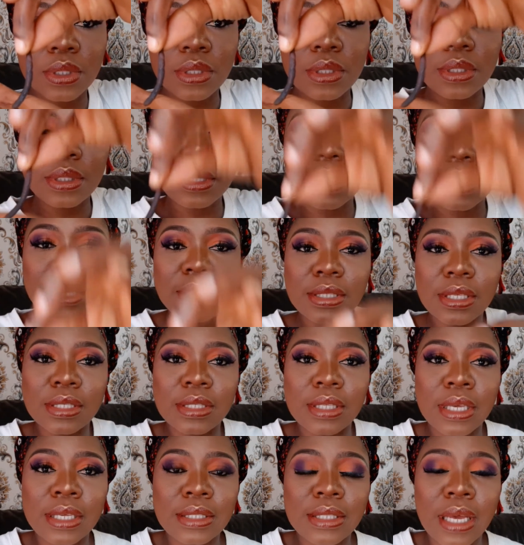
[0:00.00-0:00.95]
This
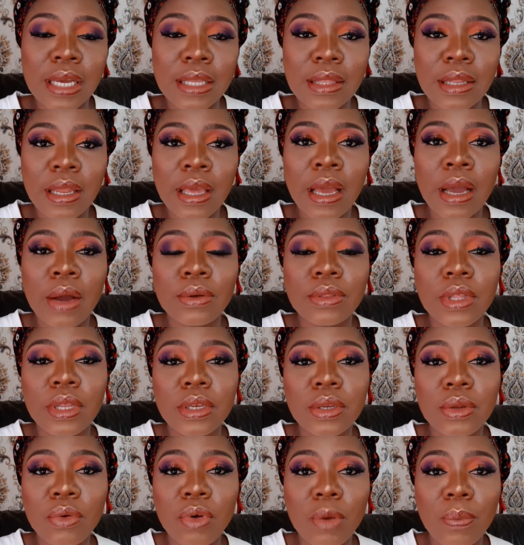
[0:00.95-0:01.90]
is exactly how the
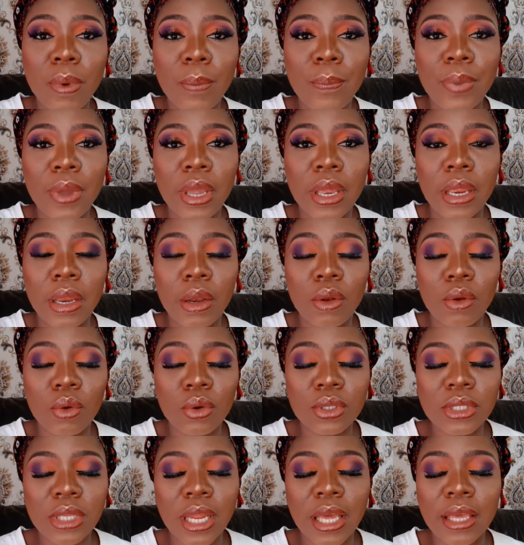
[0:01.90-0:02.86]
Negro pepper
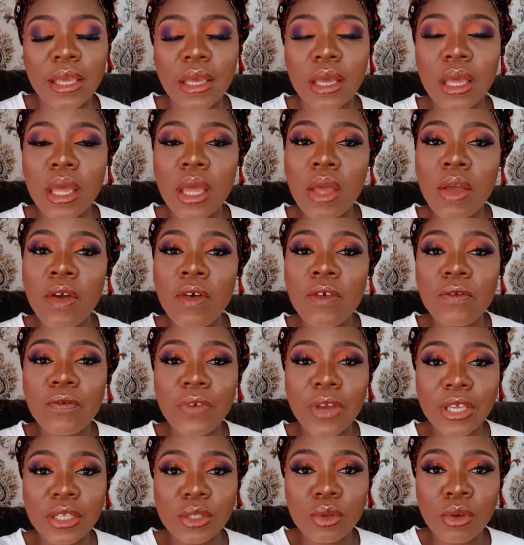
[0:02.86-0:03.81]
looks like.
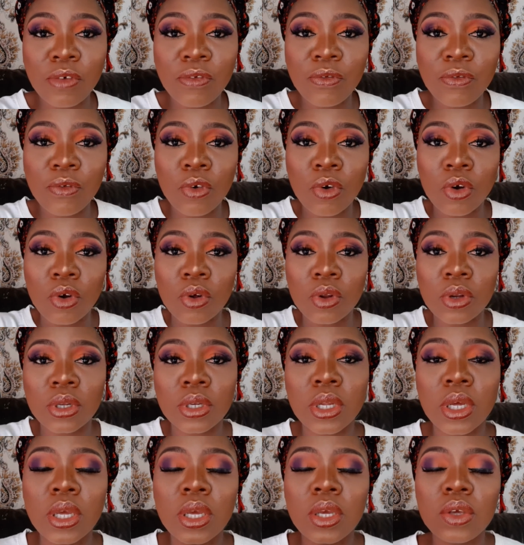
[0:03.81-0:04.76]
First of all,
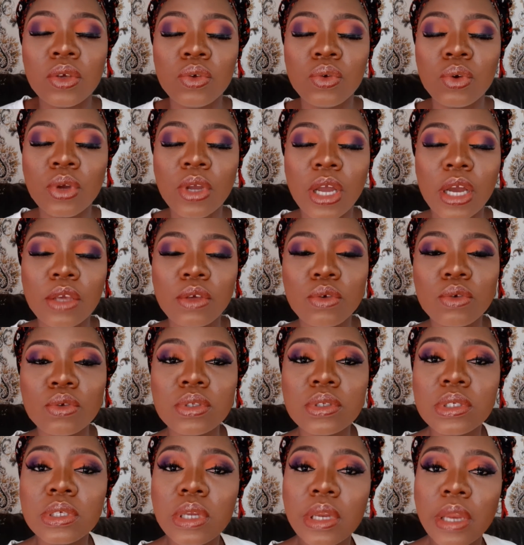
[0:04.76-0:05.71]
you can use
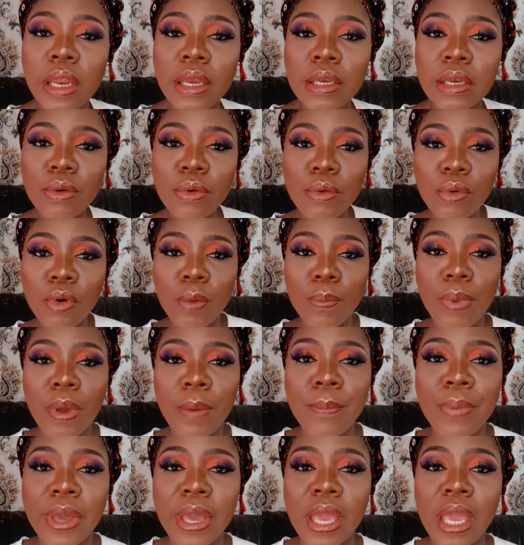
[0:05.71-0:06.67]
a Negro
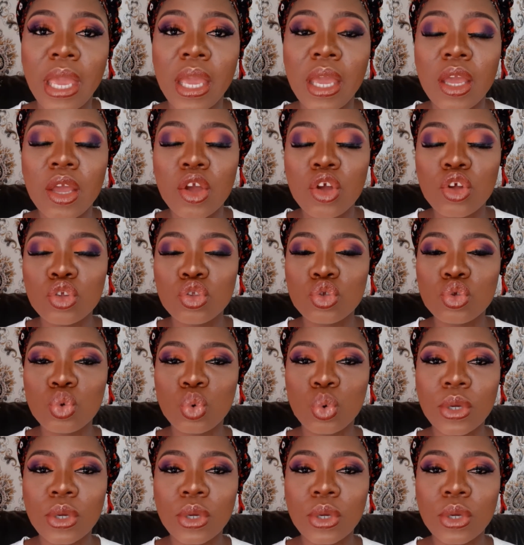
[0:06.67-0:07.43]
pepper to